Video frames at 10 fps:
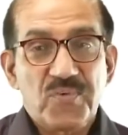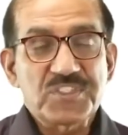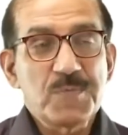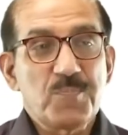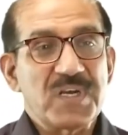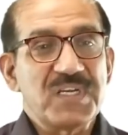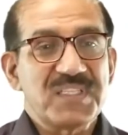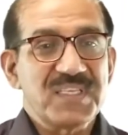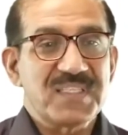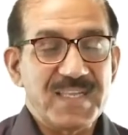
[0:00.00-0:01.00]
First
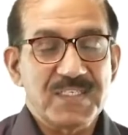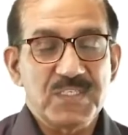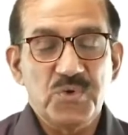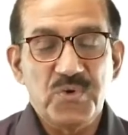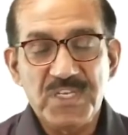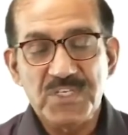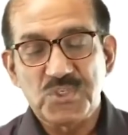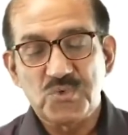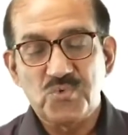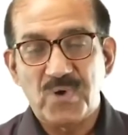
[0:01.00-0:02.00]
important thing is that you
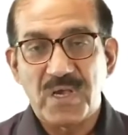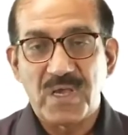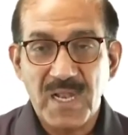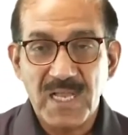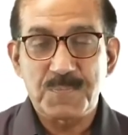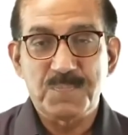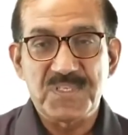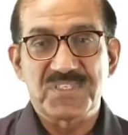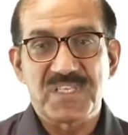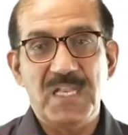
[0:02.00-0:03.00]
need to
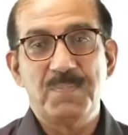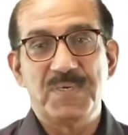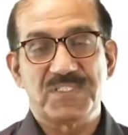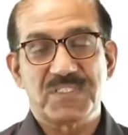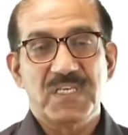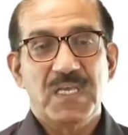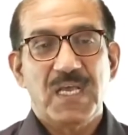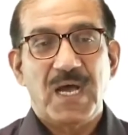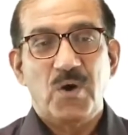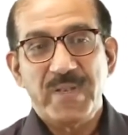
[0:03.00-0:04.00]
grasp the syllabus.
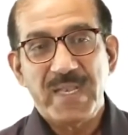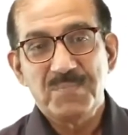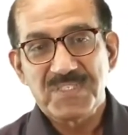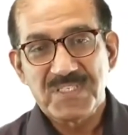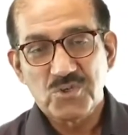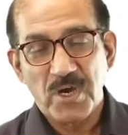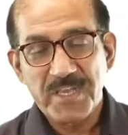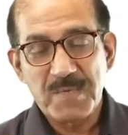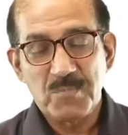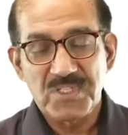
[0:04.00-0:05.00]
When I'm
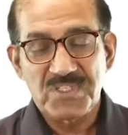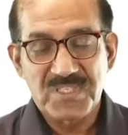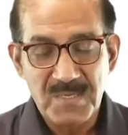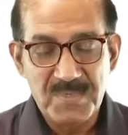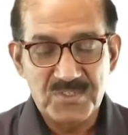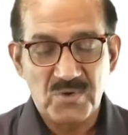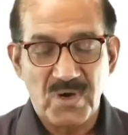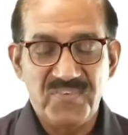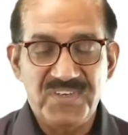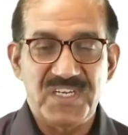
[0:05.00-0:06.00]
talking about the syllabus
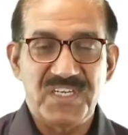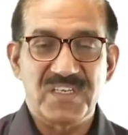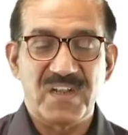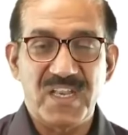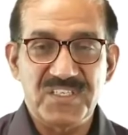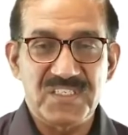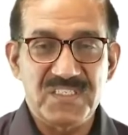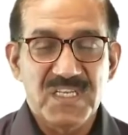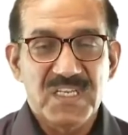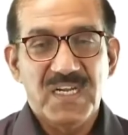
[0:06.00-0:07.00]
of international
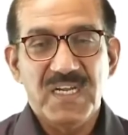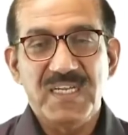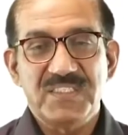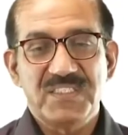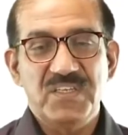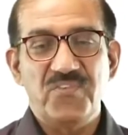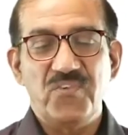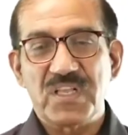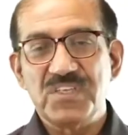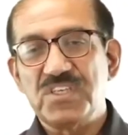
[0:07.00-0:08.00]
relation,
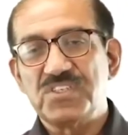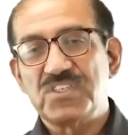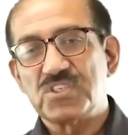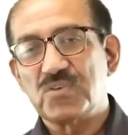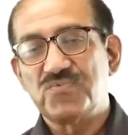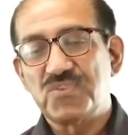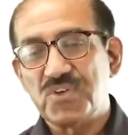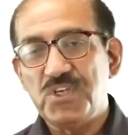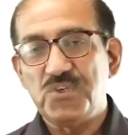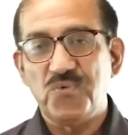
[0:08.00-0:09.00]
it will consist just of
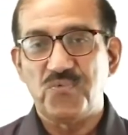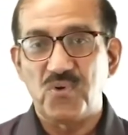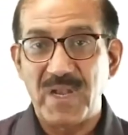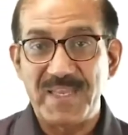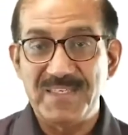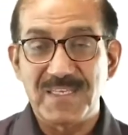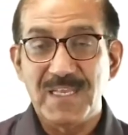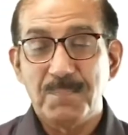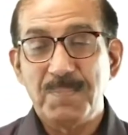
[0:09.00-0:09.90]
3 to 4 lines.